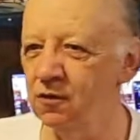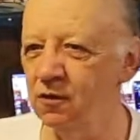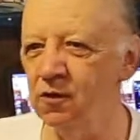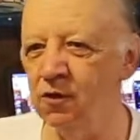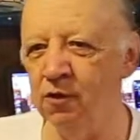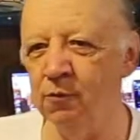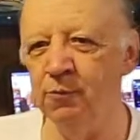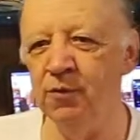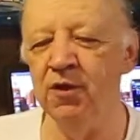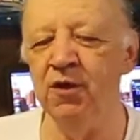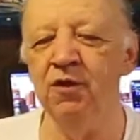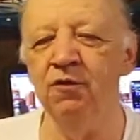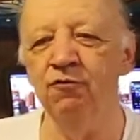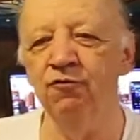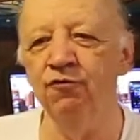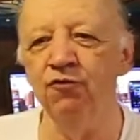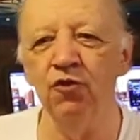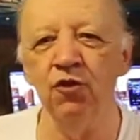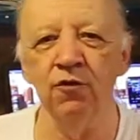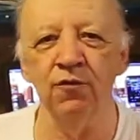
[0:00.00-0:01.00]
going to
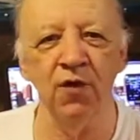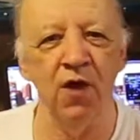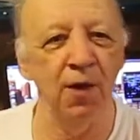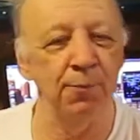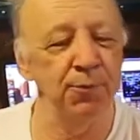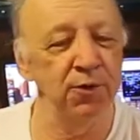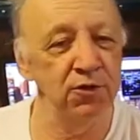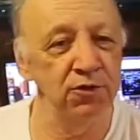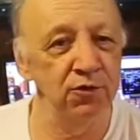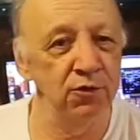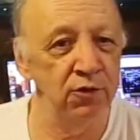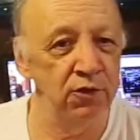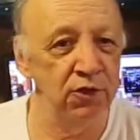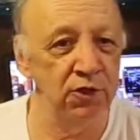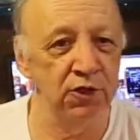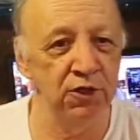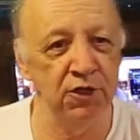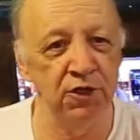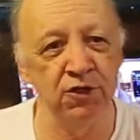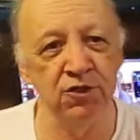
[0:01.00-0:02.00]
be full of
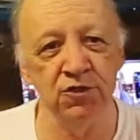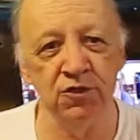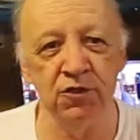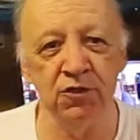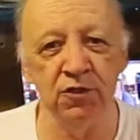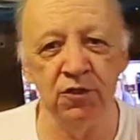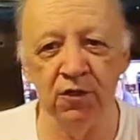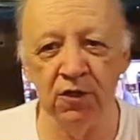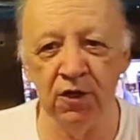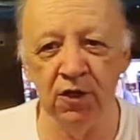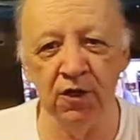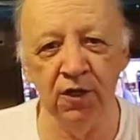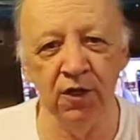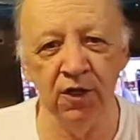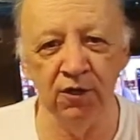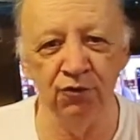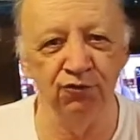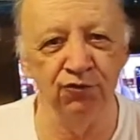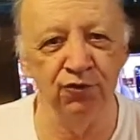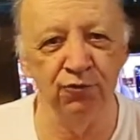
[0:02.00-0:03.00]
opportunities
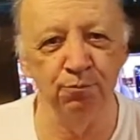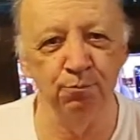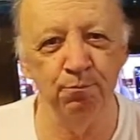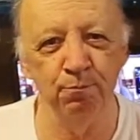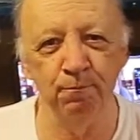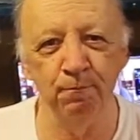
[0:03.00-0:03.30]
and